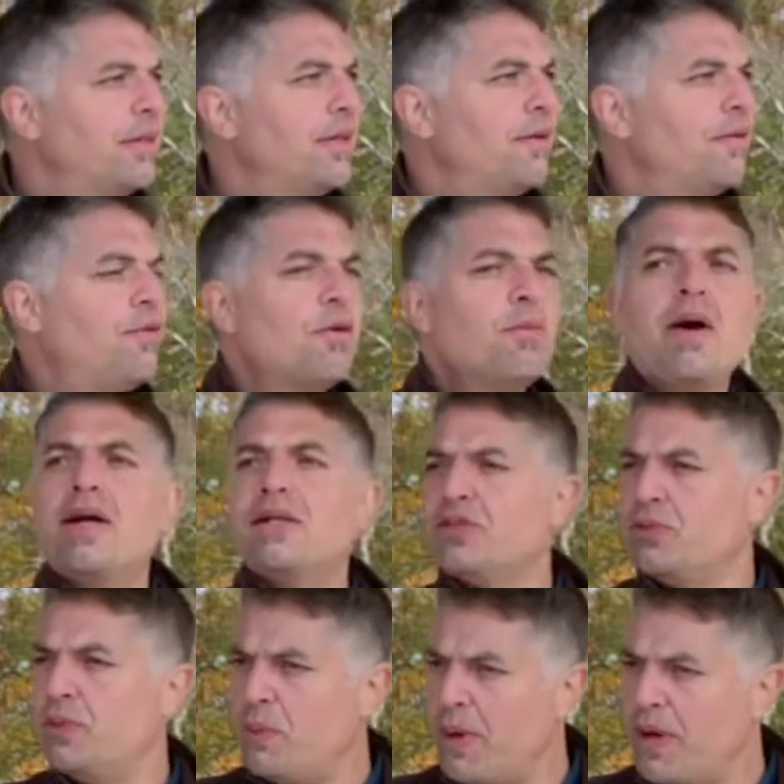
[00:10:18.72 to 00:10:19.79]
For
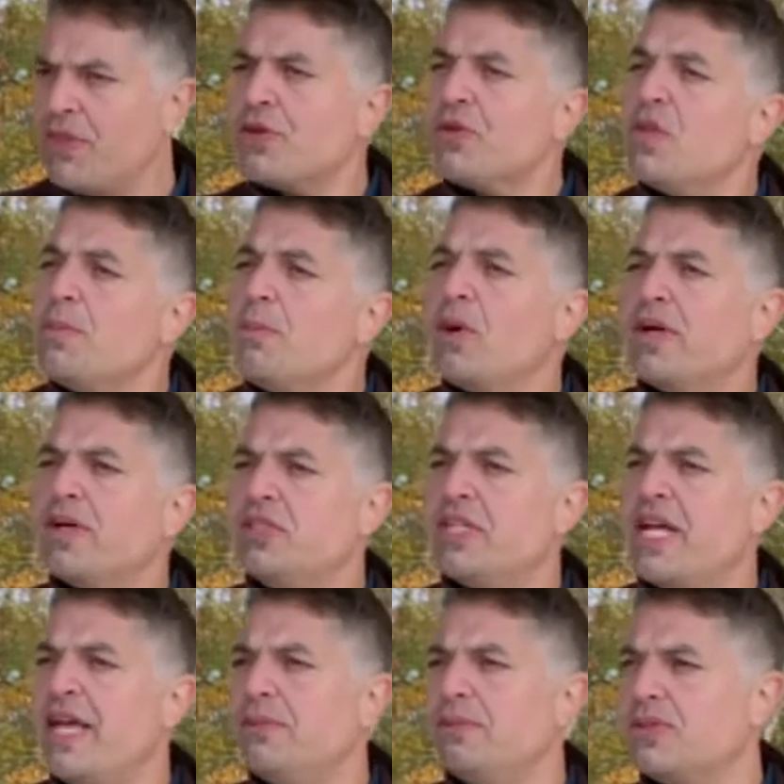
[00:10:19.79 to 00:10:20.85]
months, we went through the book of
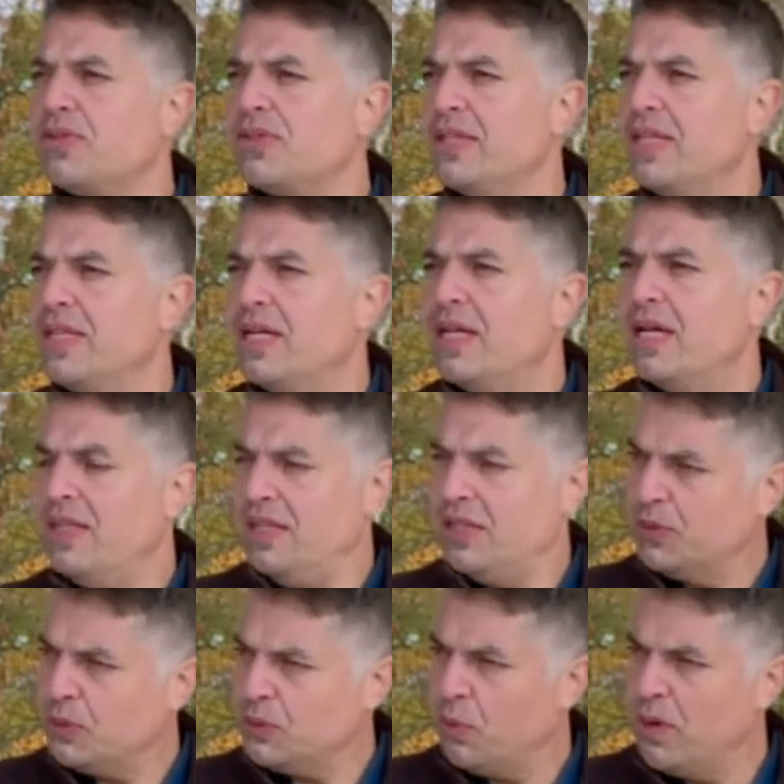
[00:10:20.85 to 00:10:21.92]
James, and
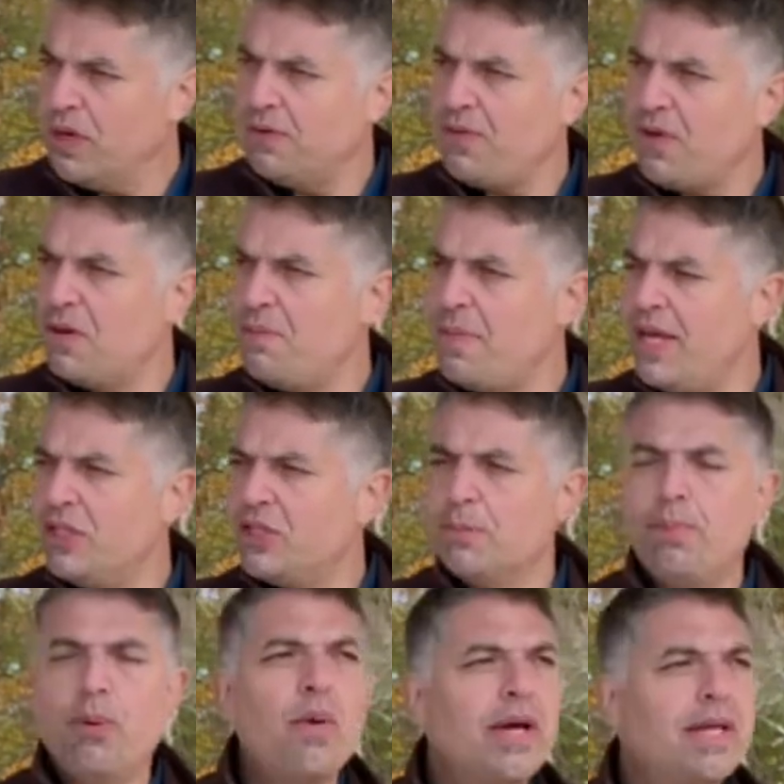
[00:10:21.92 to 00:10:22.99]
this was one of our major
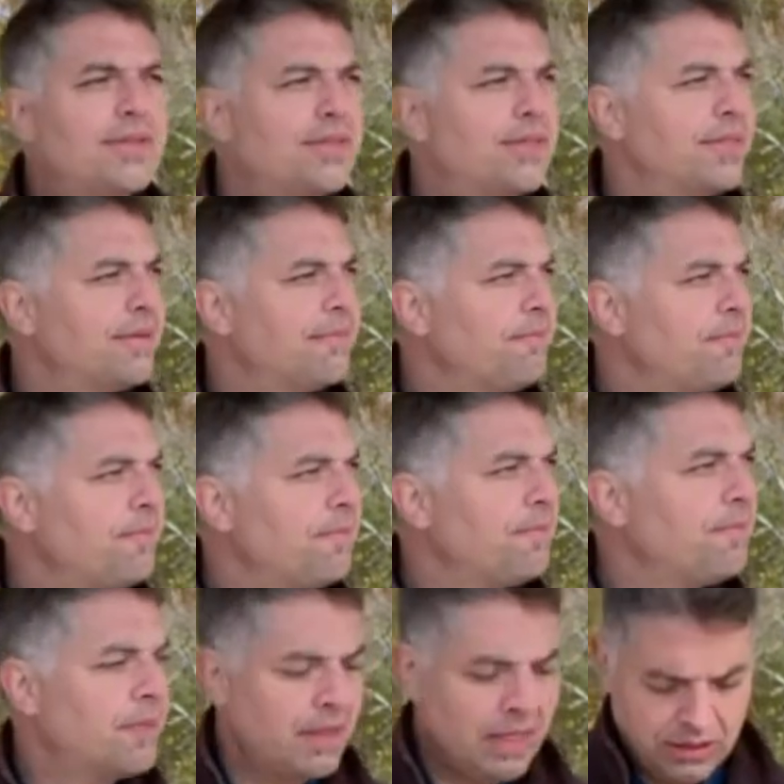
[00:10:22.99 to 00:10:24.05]
points.
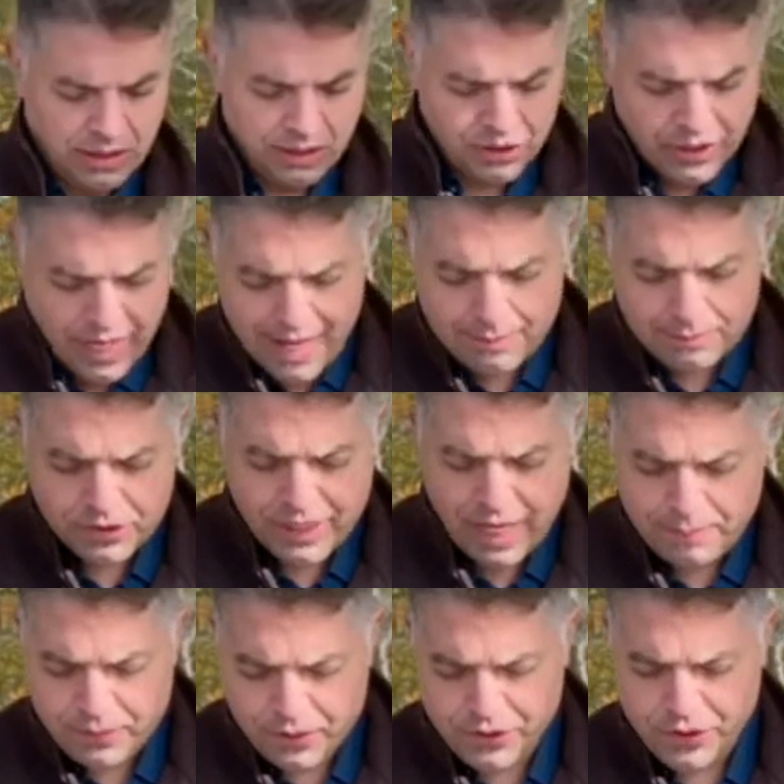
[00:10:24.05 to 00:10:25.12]
In James
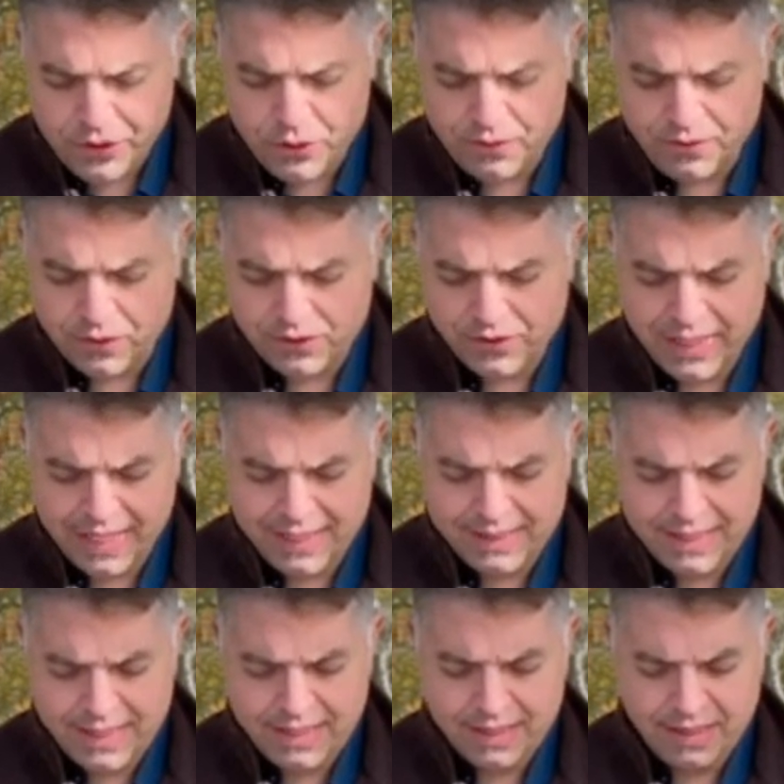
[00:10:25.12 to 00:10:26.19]
chapter 2, verse
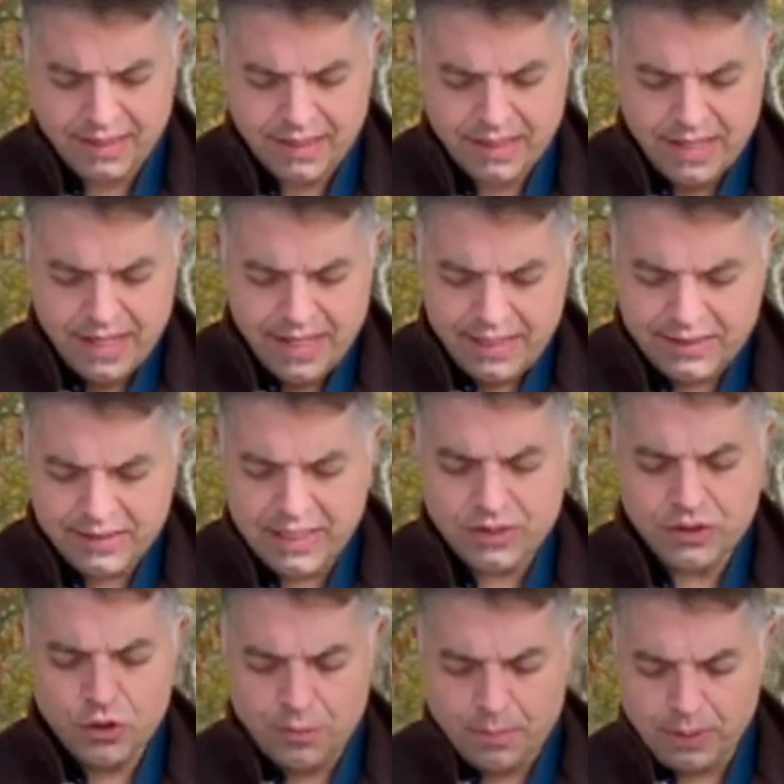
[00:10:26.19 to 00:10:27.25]
19, he
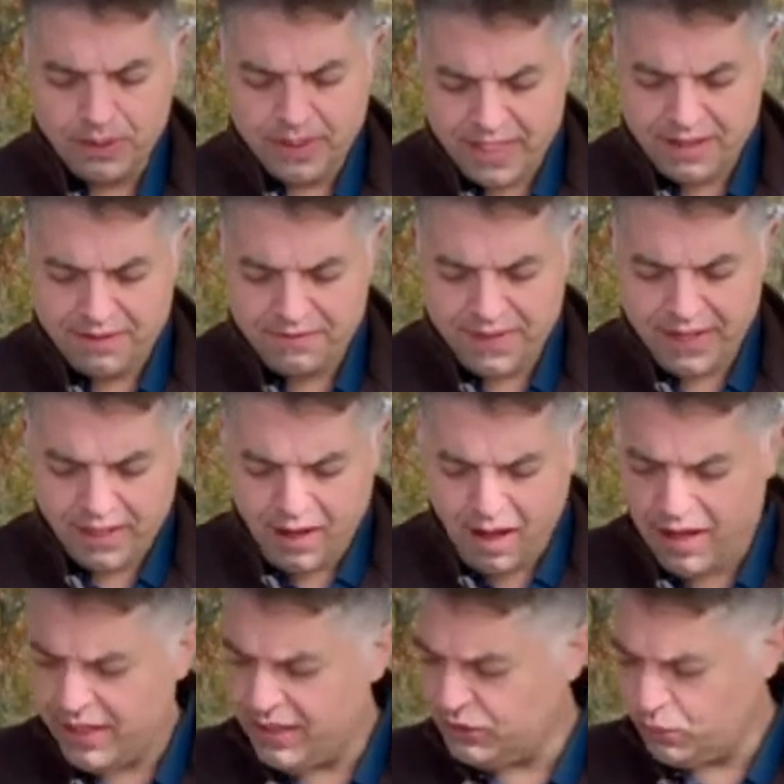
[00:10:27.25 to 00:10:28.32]
says, "You believe that
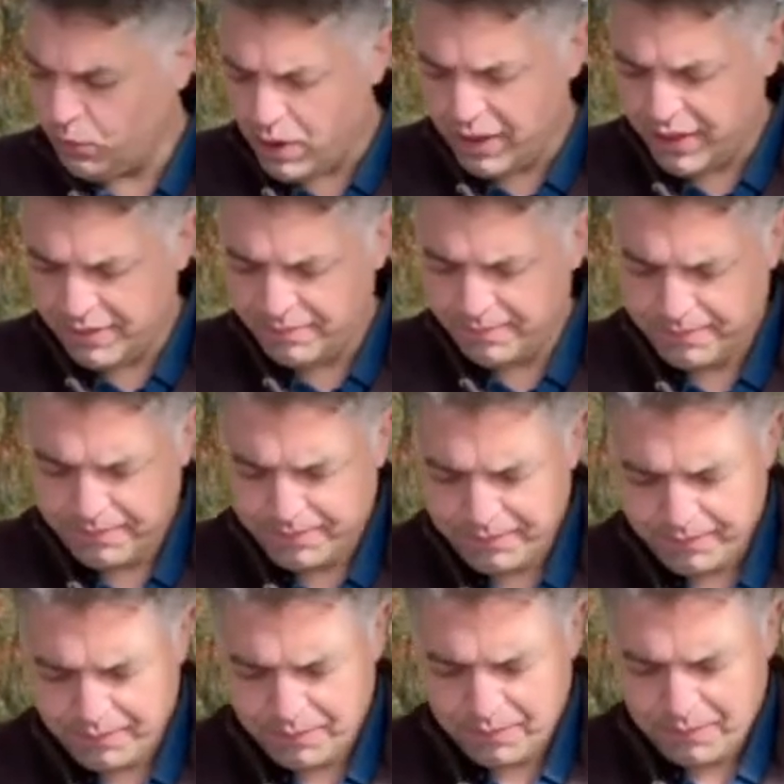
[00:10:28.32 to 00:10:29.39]
God is one,
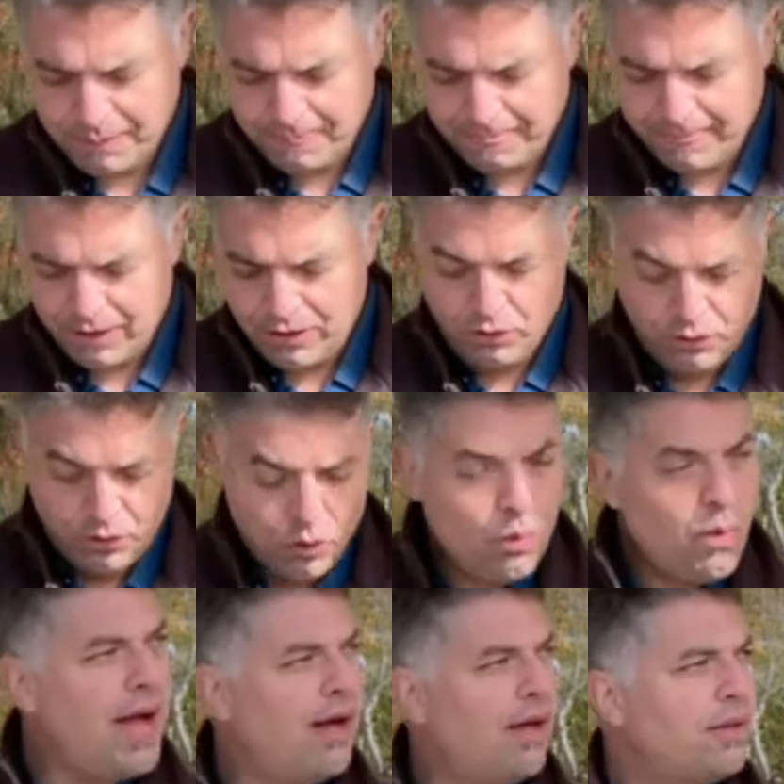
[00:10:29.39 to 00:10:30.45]
you do
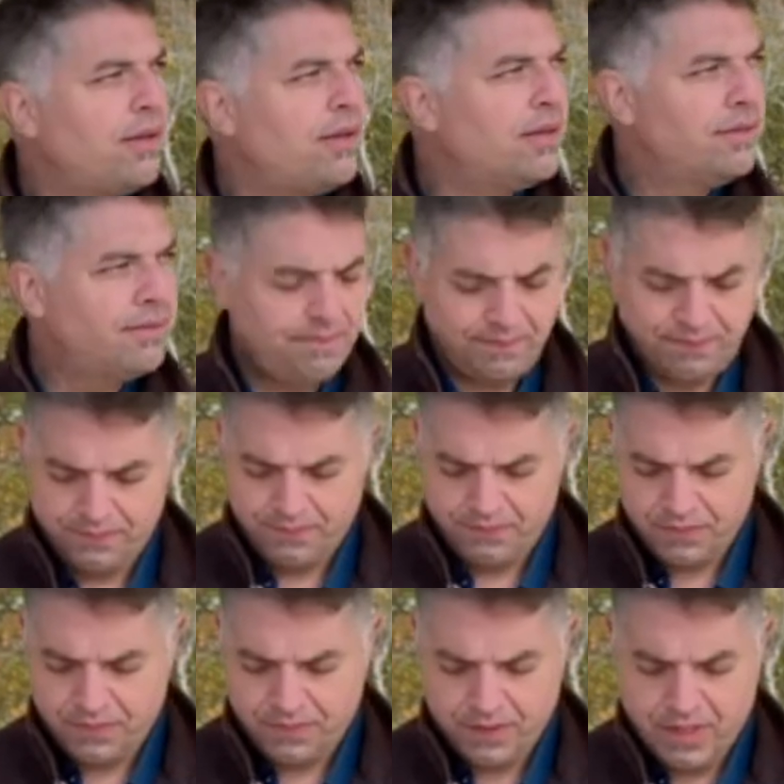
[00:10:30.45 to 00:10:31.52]
well.
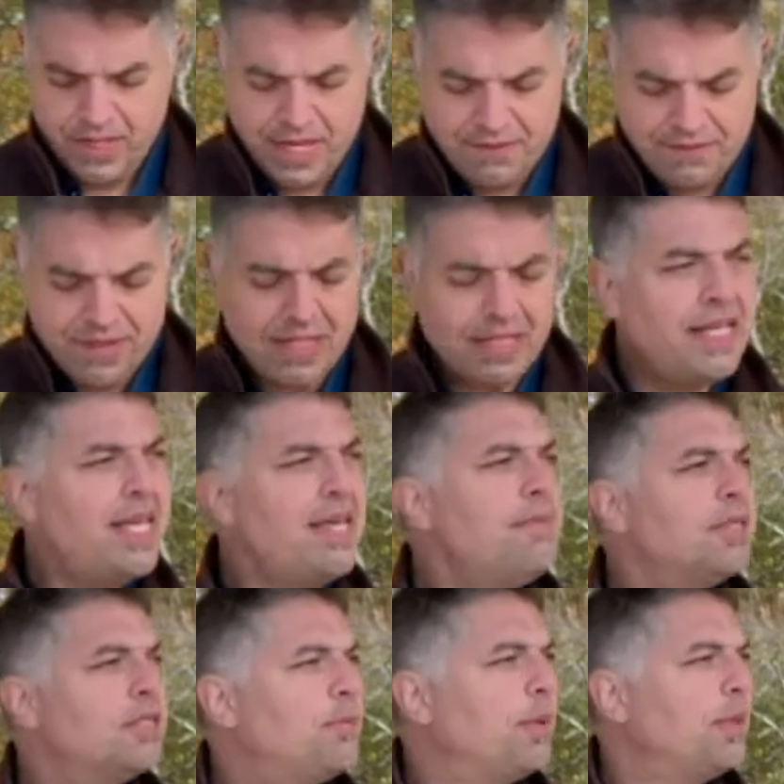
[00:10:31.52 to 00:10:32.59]
Even the
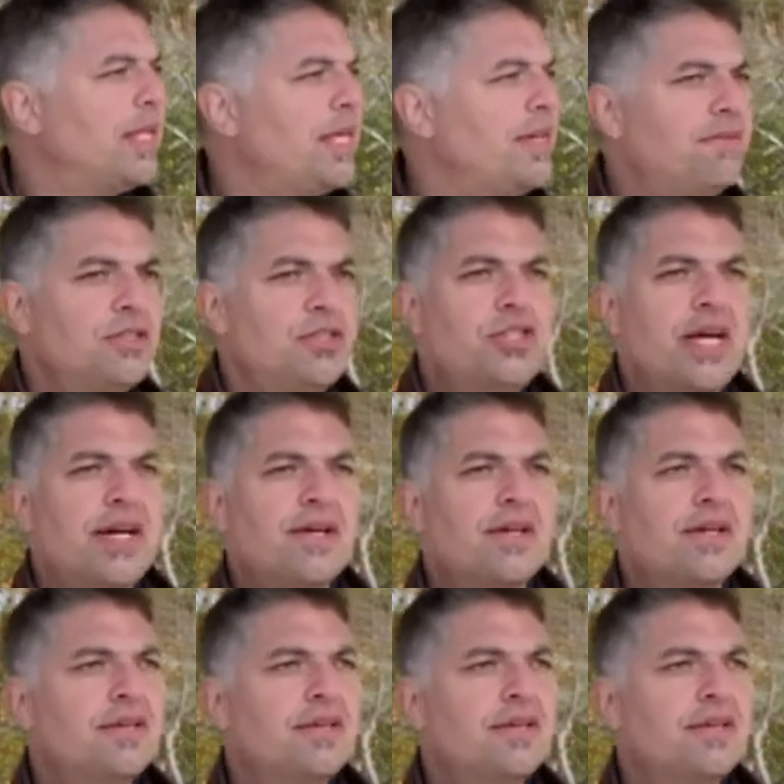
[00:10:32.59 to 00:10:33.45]
demons believe and shudder."